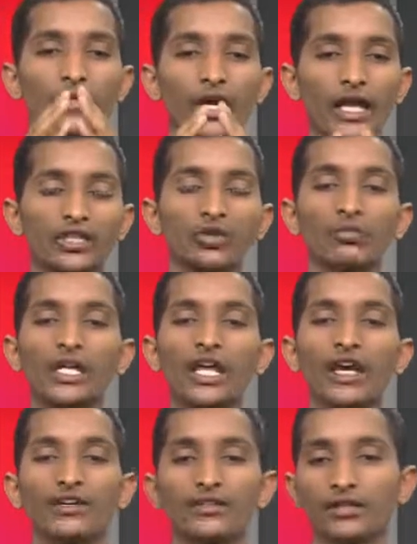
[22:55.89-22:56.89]

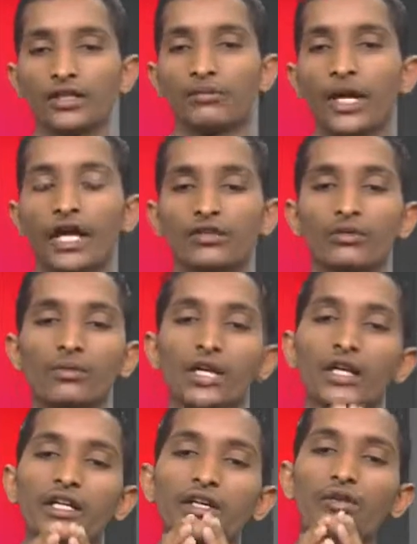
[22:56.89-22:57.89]
accumulate
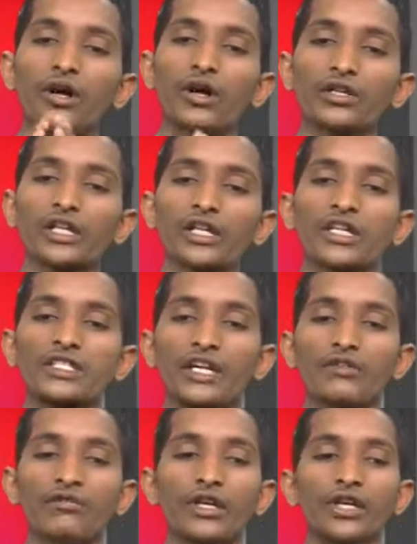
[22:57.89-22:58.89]
in arteries
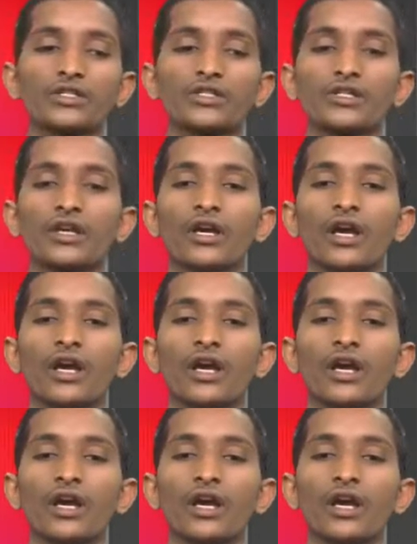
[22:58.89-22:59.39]
and veins,